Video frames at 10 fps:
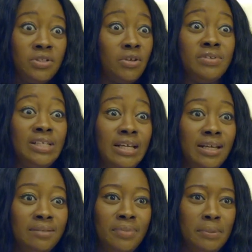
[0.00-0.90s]
Because
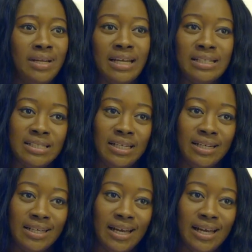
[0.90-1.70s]
obviously, people hadn't seen it